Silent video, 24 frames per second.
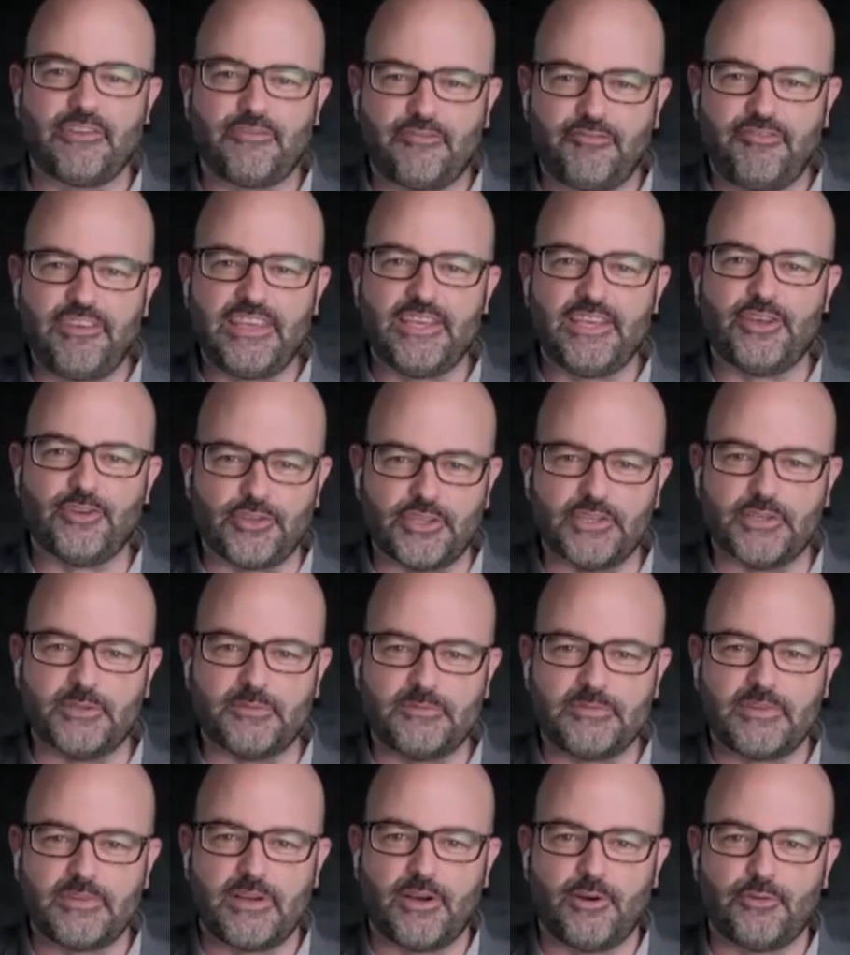feel
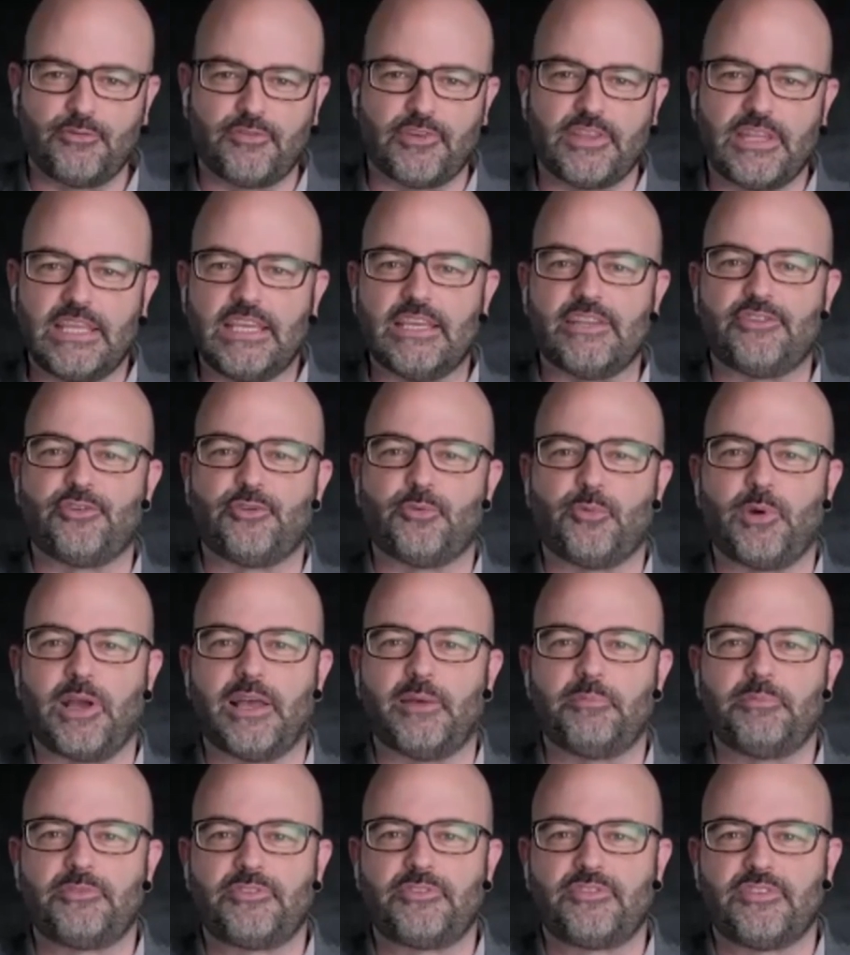you over the
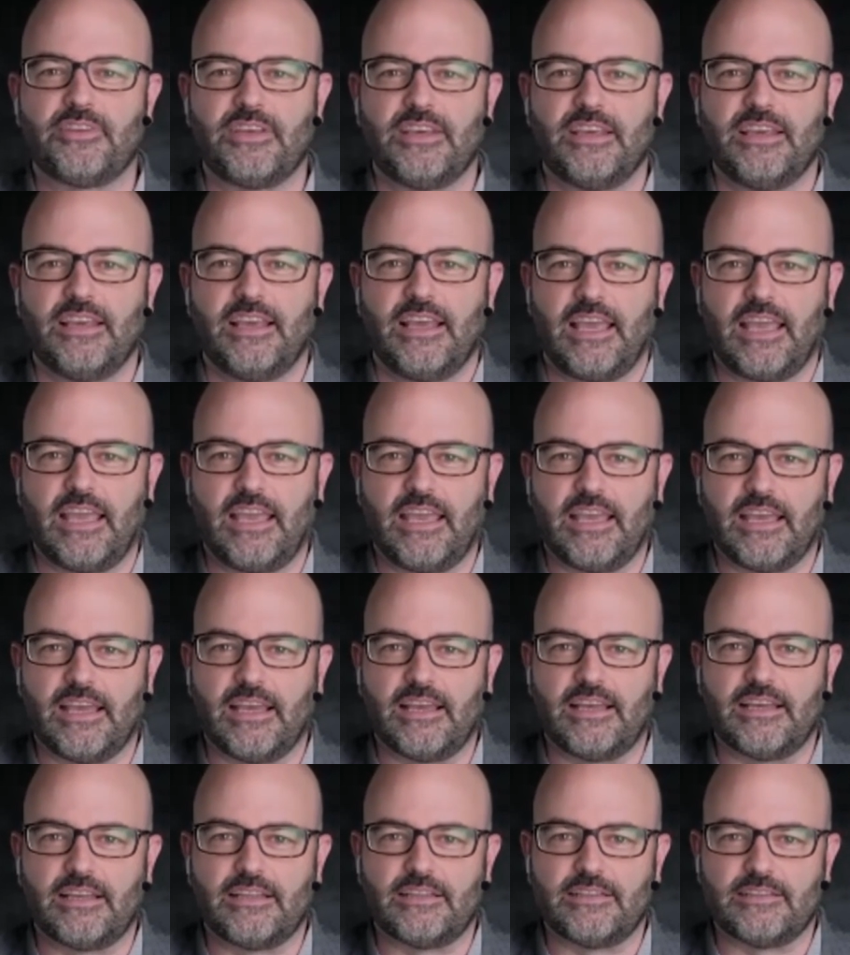interwebs.
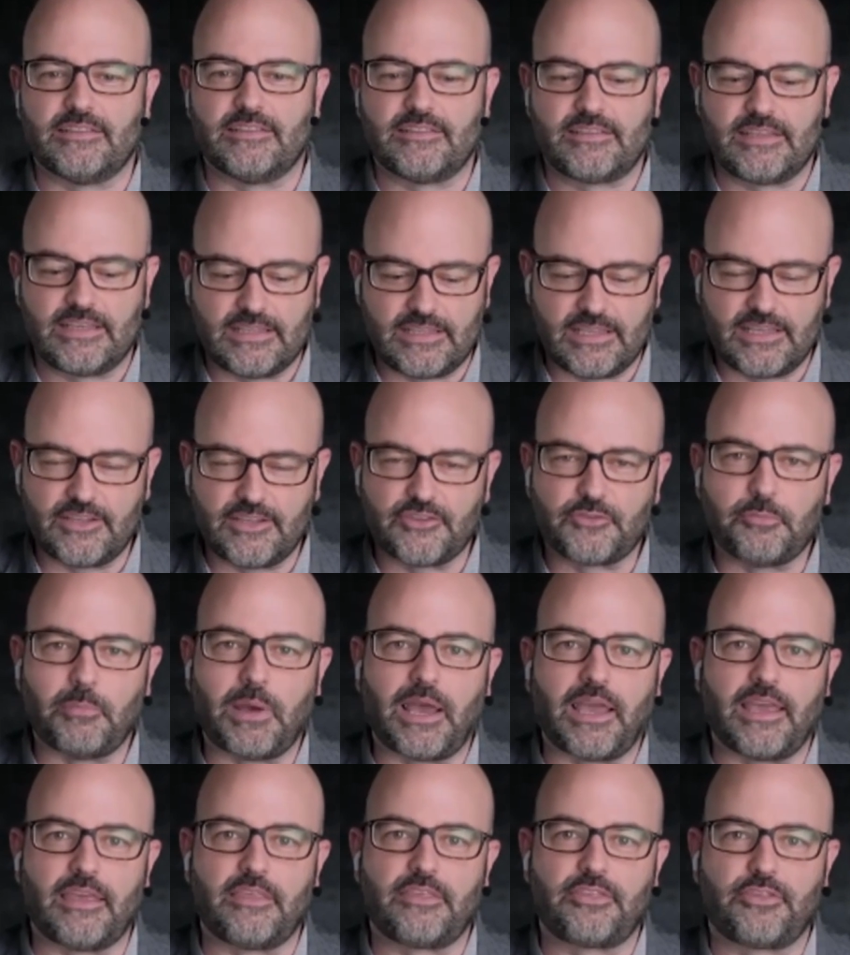And it is
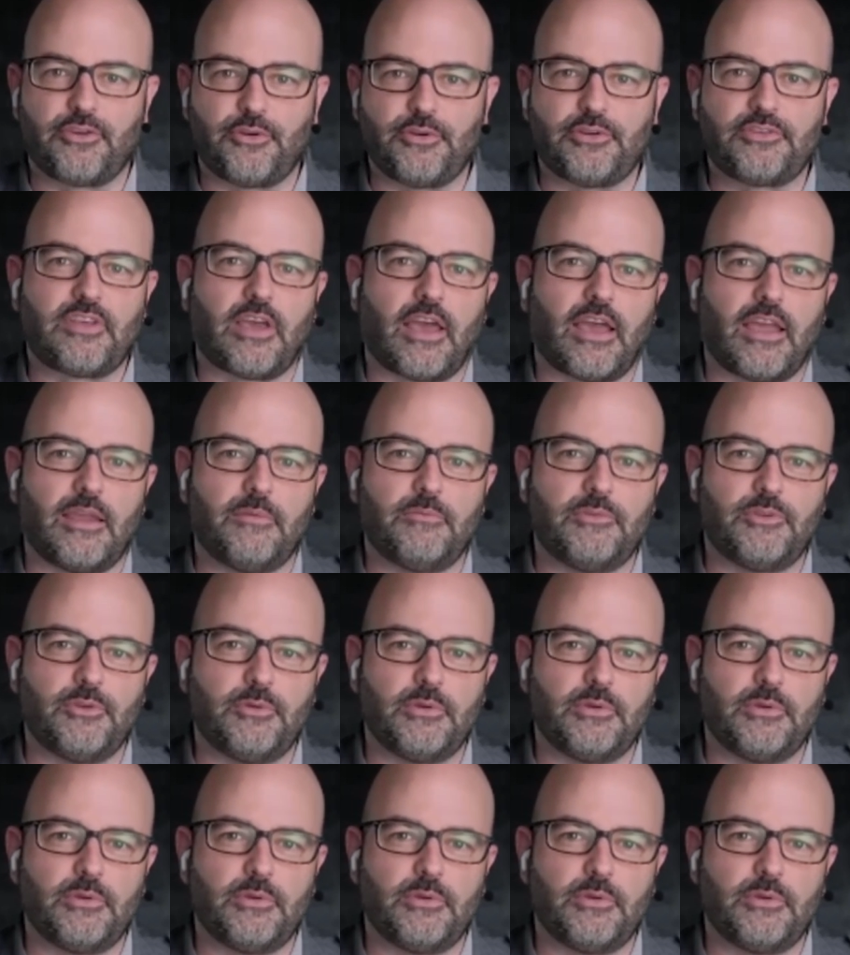my third time